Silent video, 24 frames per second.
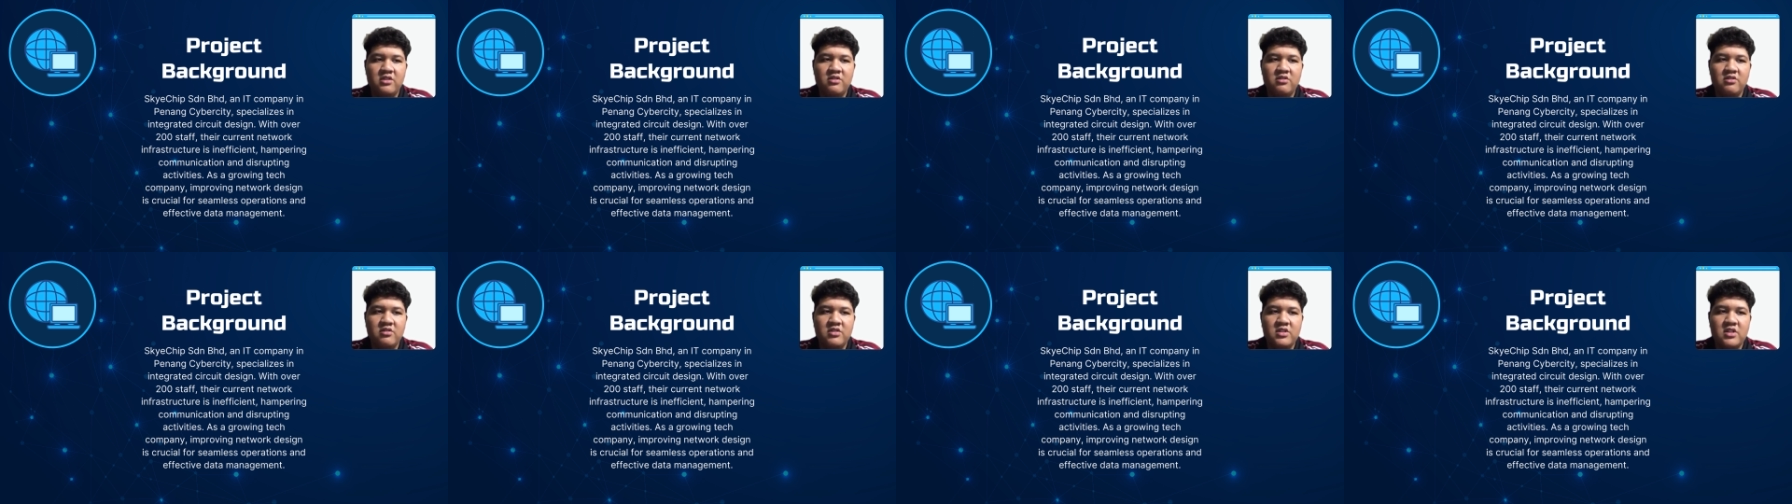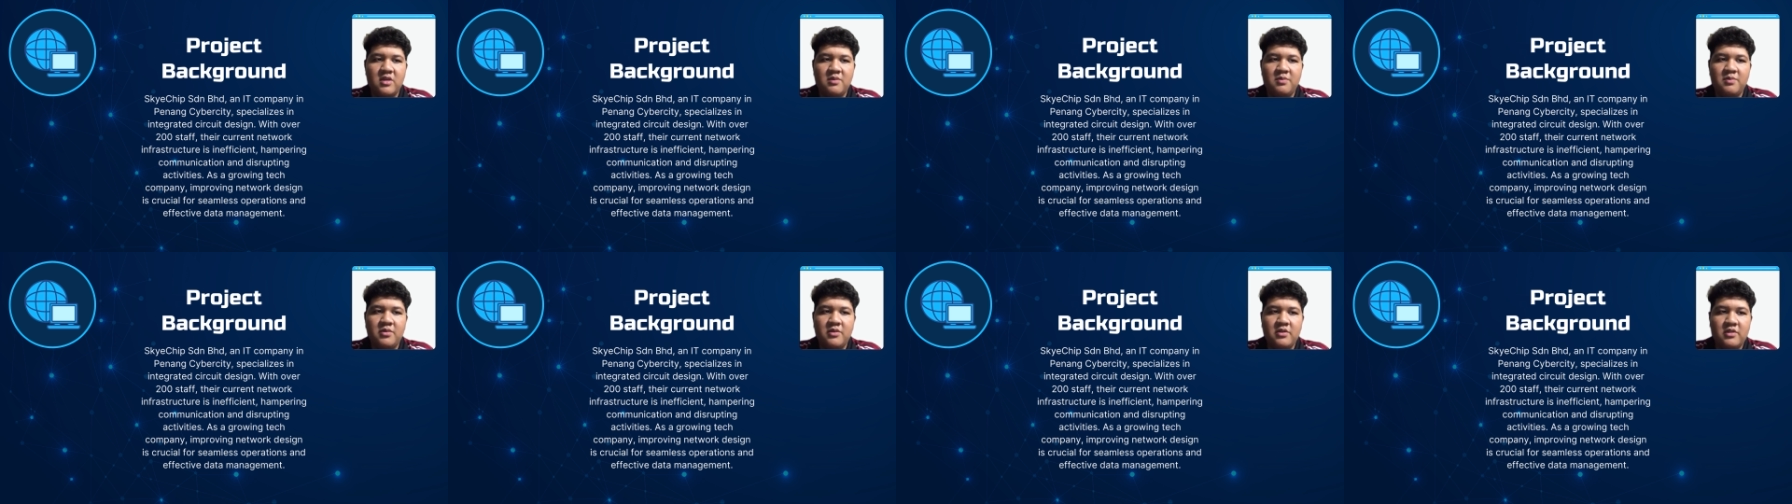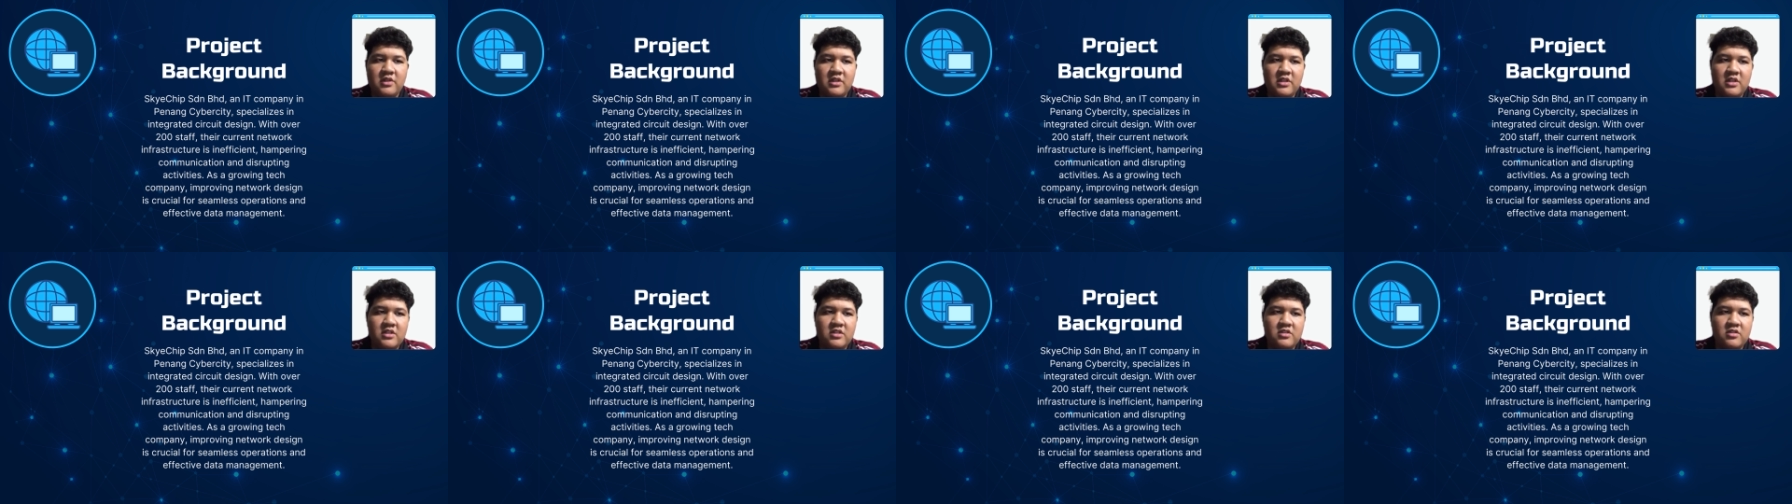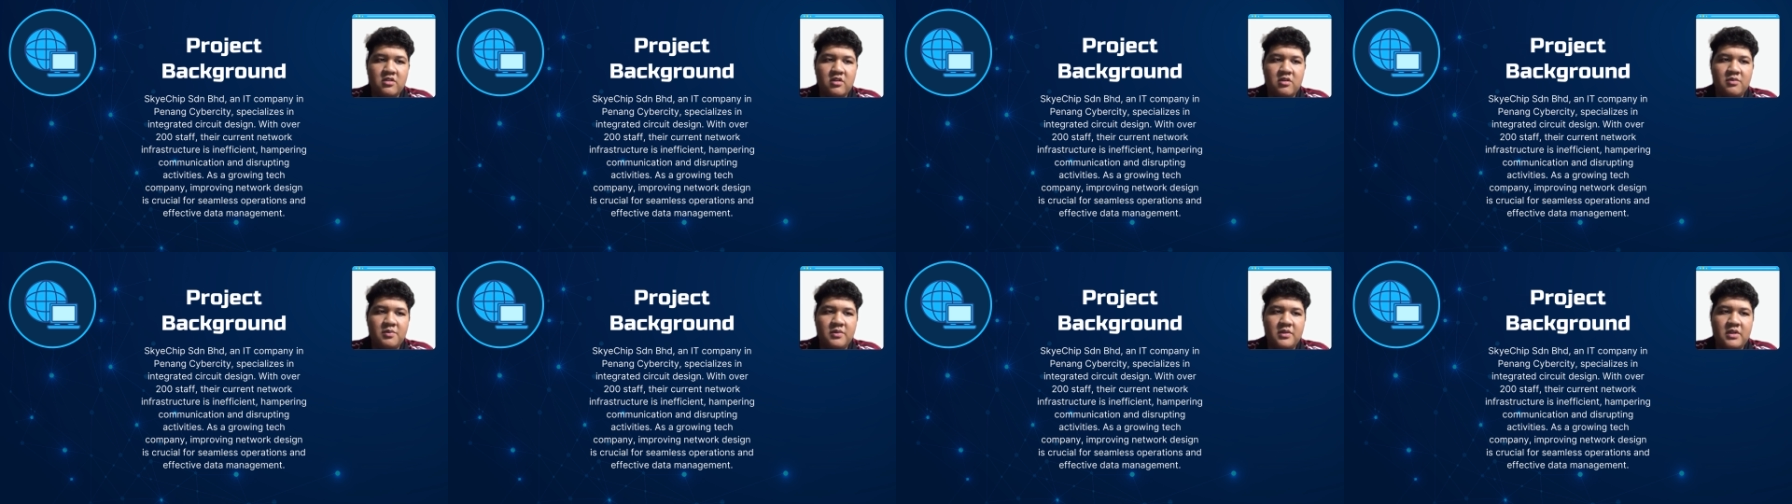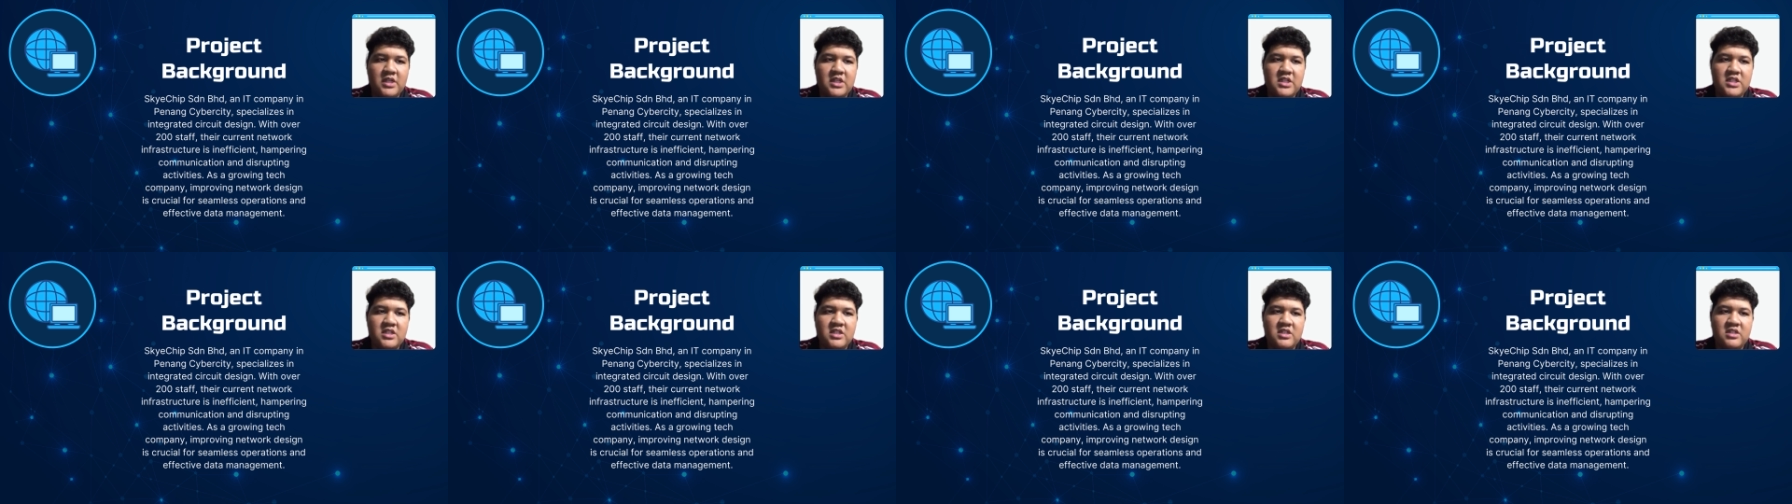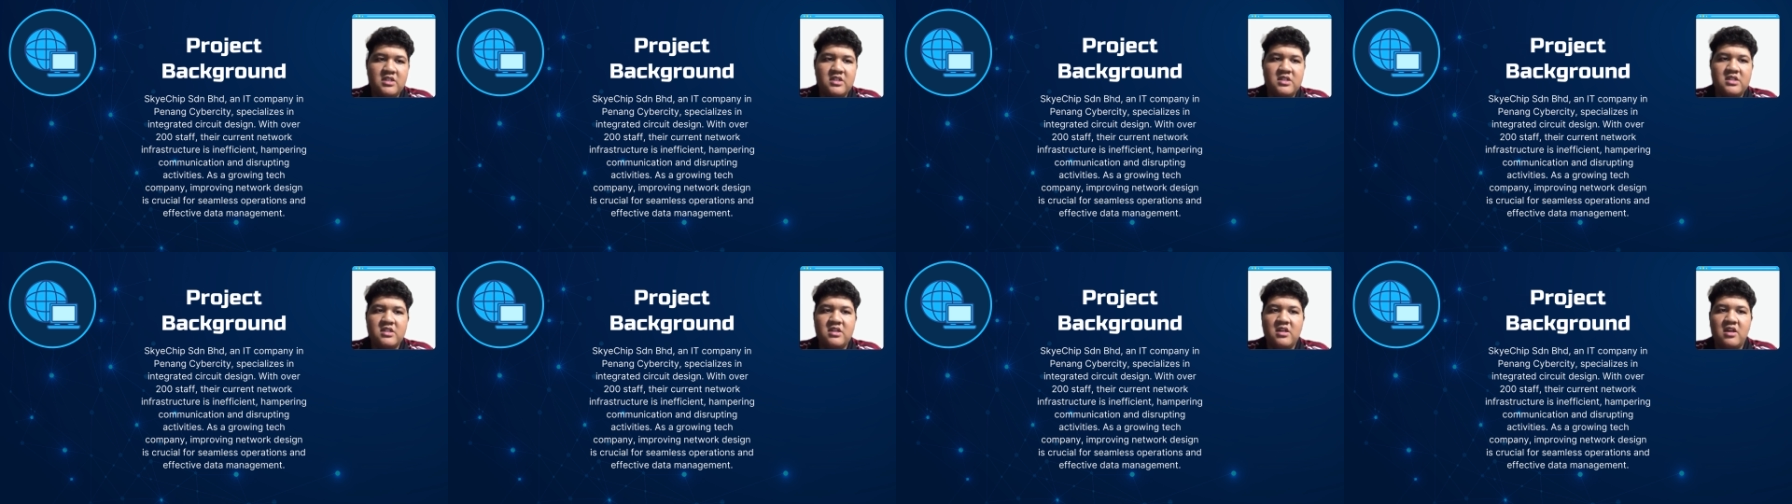to support its
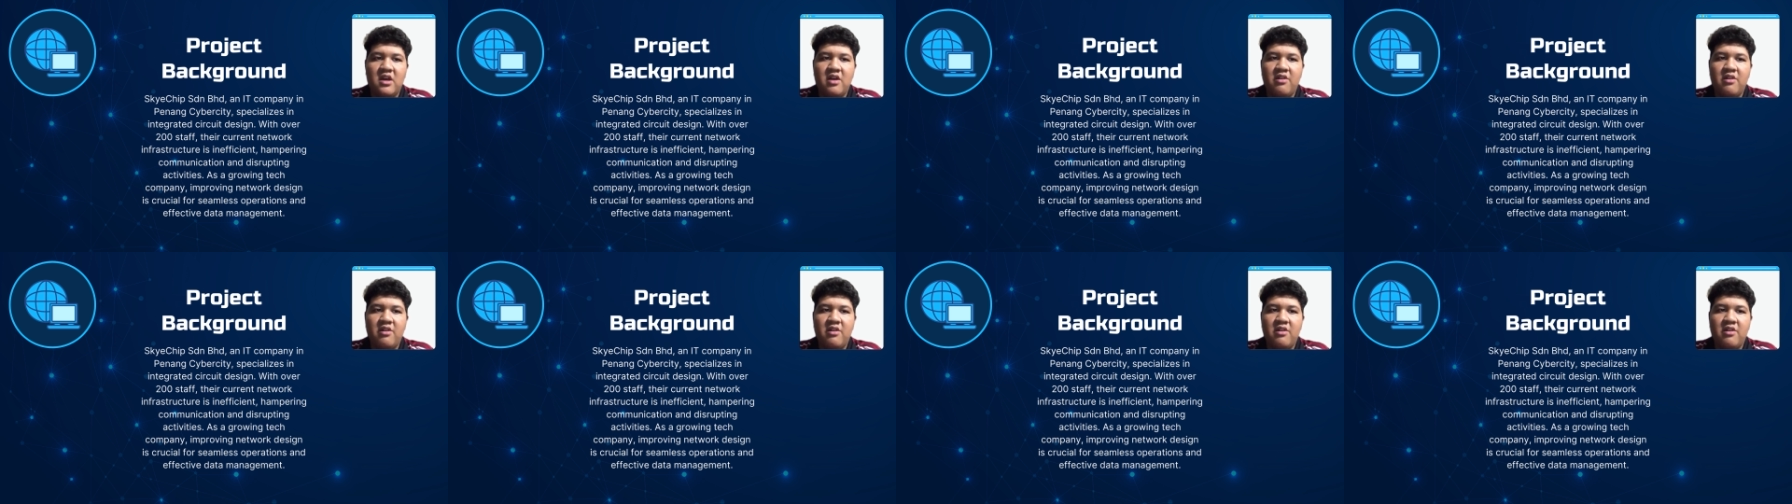operations.